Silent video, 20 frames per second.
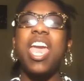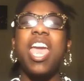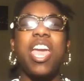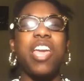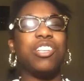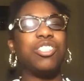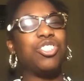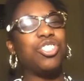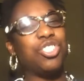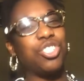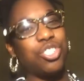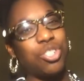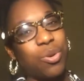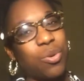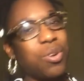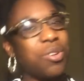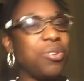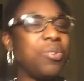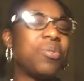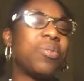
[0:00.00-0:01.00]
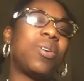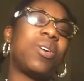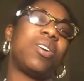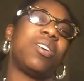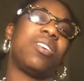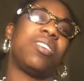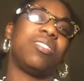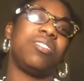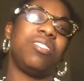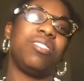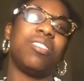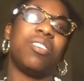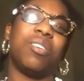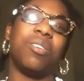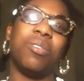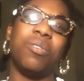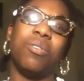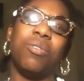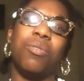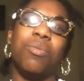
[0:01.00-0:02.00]
and showing you all, you
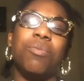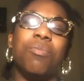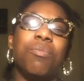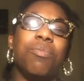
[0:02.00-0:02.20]
know,